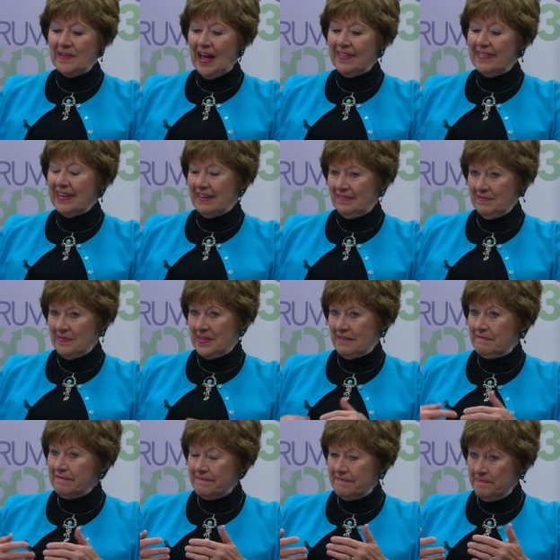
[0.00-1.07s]
they,
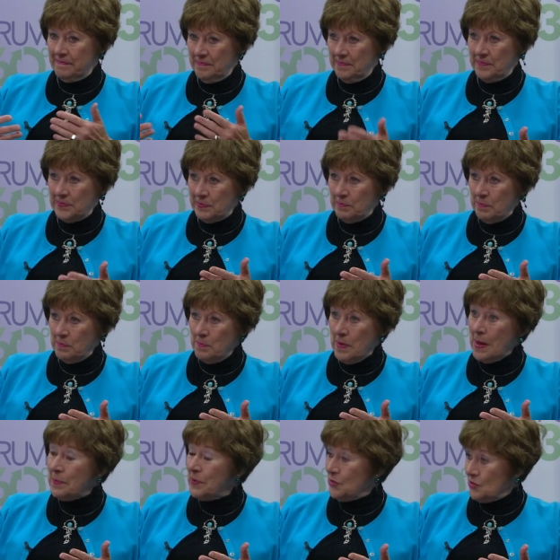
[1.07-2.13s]
they've.
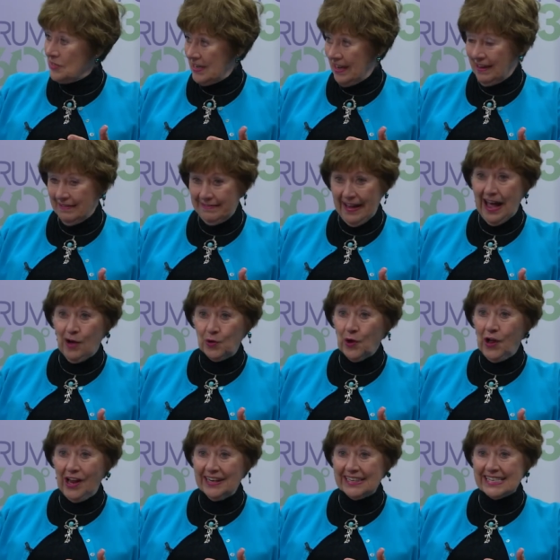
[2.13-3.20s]
Members of
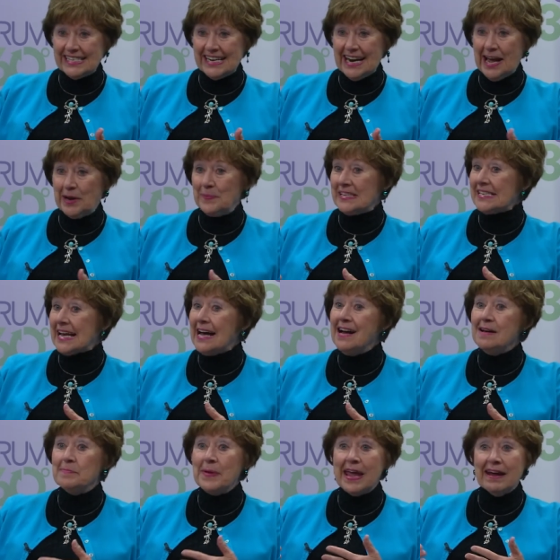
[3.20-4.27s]
Alcoholics Anonymous
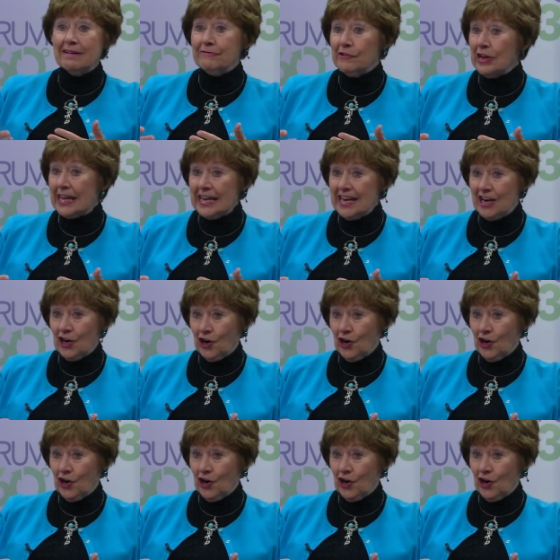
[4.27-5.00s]
come every year